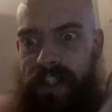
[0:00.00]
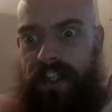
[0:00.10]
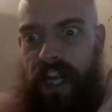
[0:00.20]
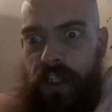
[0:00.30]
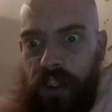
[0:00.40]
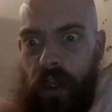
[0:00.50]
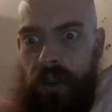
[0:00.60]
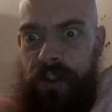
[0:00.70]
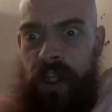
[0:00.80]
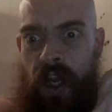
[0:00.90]

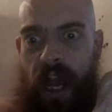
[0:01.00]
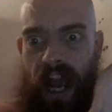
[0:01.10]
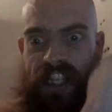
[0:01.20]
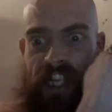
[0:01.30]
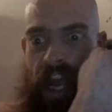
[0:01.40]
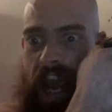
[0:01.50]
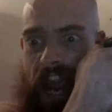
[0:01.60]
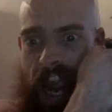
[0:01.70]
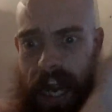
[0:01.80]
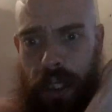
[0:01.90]
intentions, as
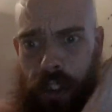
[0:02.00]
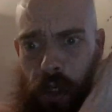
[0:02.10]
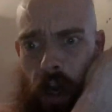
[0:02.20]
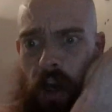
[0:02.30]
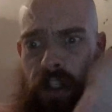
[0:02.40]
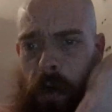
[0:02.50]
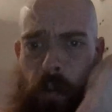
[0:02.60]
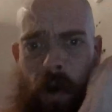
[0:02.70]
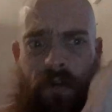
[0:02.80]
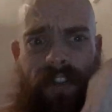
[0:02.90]
innocent until
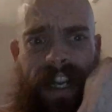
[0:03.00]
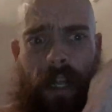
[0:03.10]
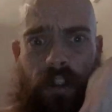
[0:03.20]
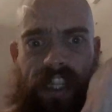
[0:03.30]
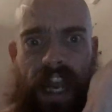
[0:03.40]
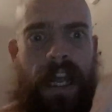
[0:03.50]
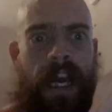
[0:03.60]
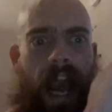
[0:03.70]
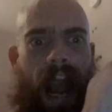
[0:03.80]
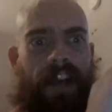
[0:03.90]
proven guilty,
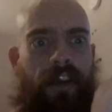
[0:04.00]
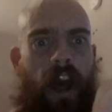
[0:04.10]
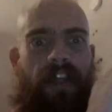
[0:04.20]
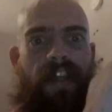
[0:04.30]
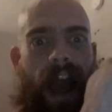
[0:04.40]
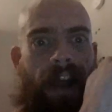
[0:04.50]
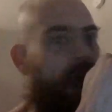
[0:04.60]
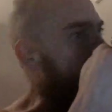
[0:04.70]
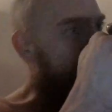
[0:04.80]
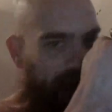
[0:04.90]
and that,
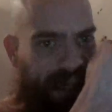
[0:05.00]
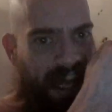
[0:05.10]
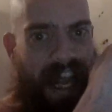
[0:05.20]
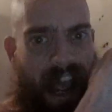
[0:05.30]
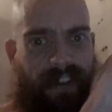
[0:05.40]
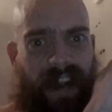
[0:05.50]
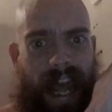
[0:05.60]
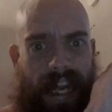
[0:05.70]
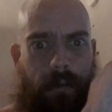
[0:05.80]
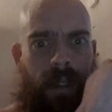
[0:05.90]
as they have
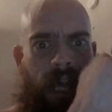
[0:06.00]
claimed